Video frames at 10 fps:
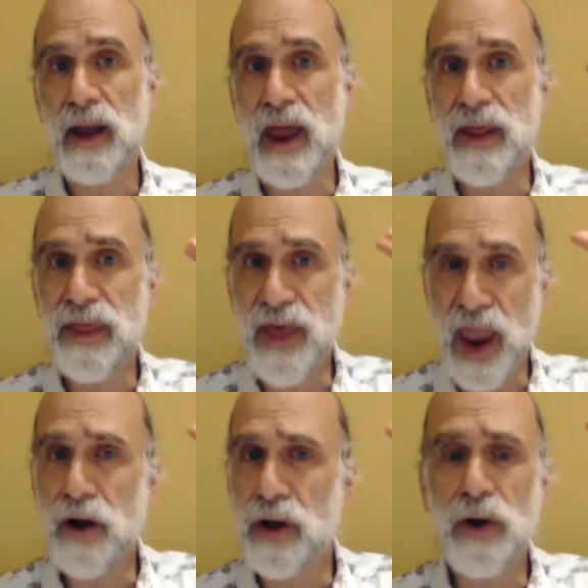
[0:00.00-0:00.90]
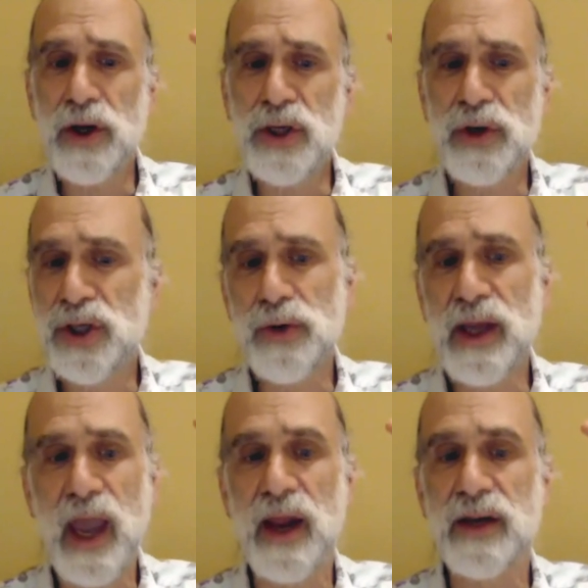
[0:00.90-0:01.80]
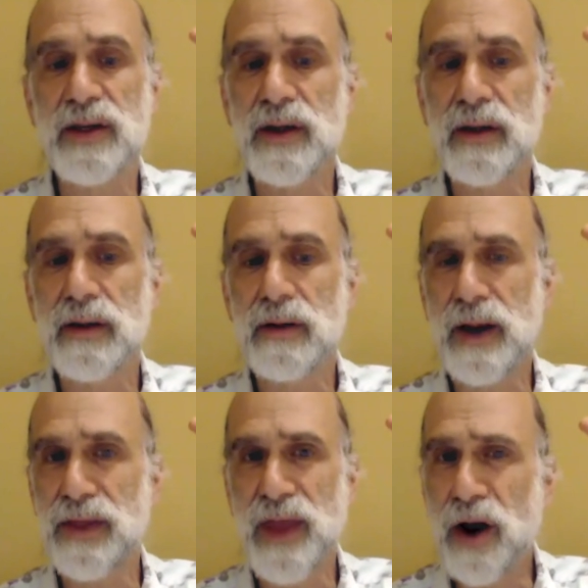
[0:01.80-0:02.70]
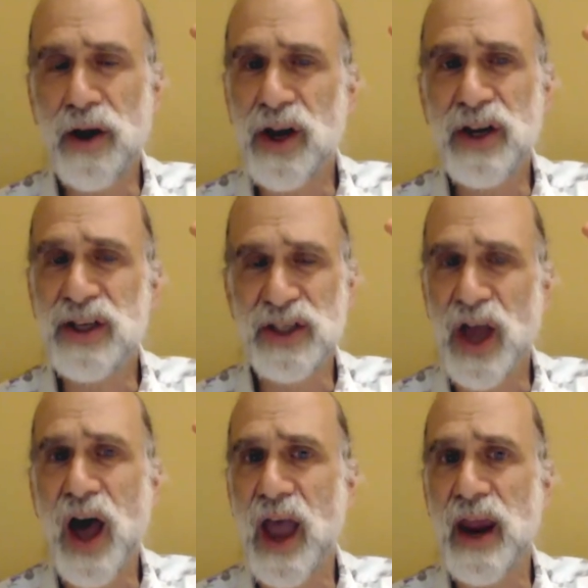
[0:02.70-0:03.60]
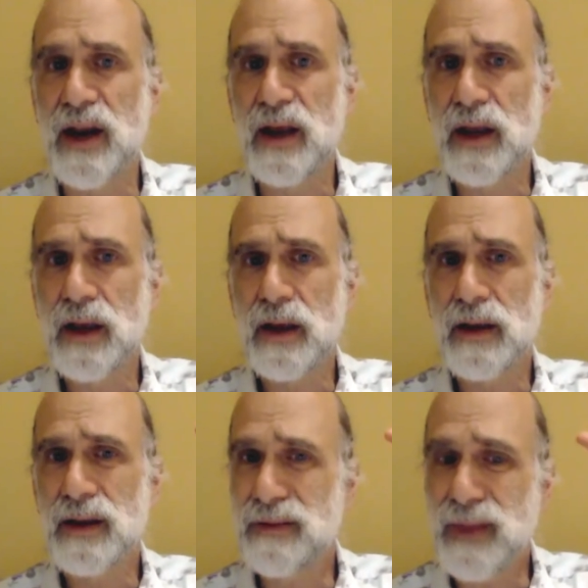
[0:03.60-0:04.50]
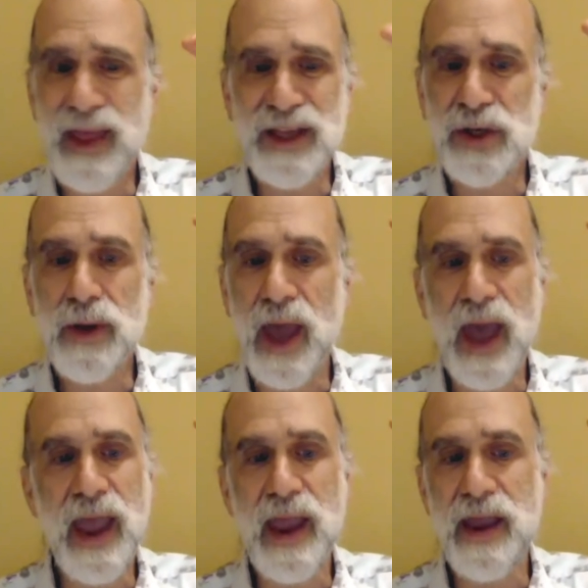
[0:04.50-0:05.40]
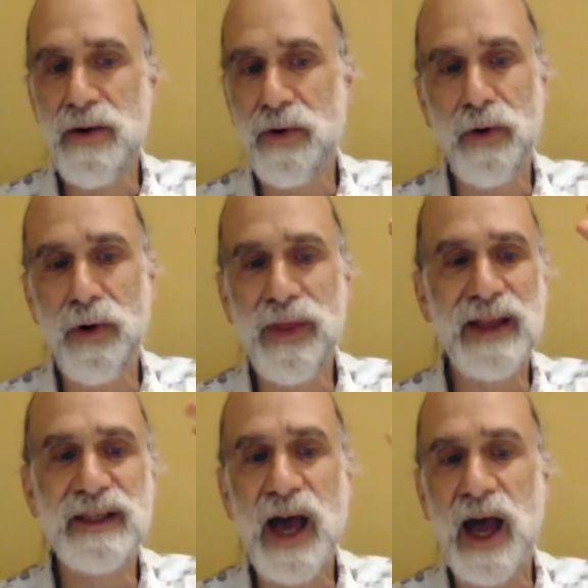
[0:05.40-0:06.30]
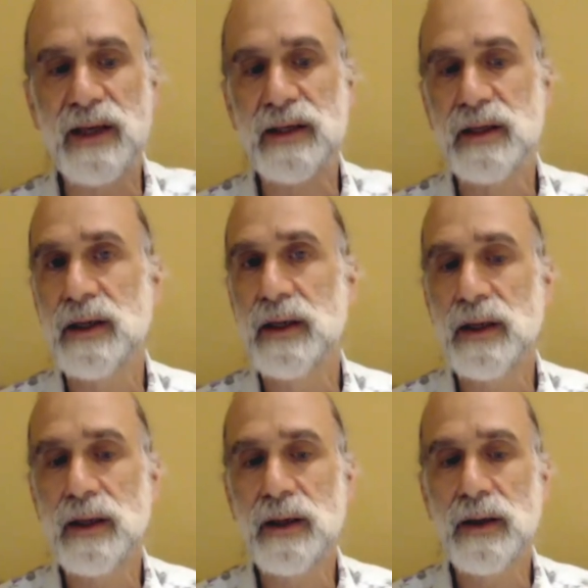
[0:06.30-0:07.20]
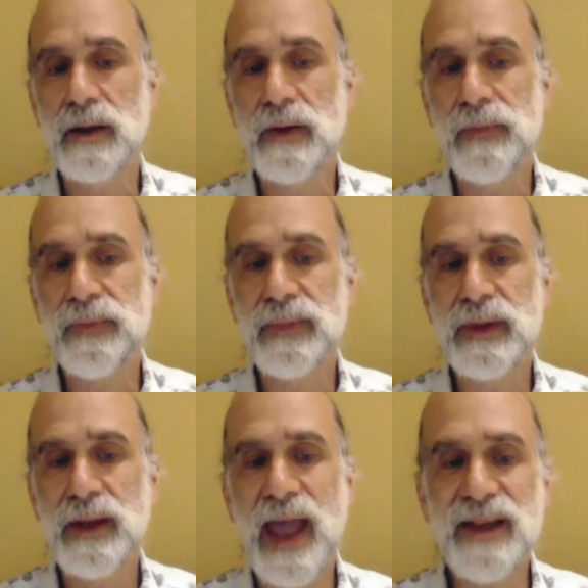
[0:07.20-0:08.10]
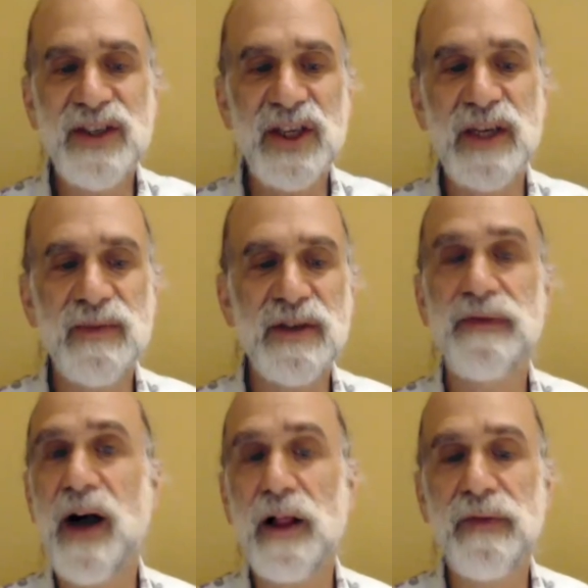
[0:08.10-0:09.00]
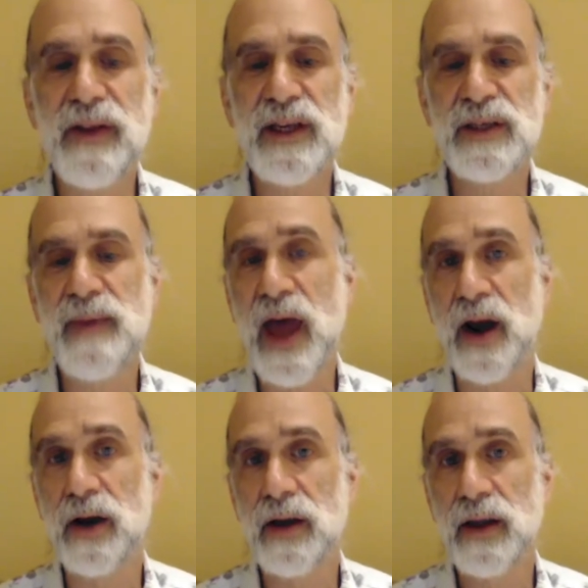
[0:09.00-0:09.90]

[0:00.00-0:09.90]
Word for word: and they are going to adjudicate it. And they're going to decide that's okay or, or that's not. And systems evolve in this manner.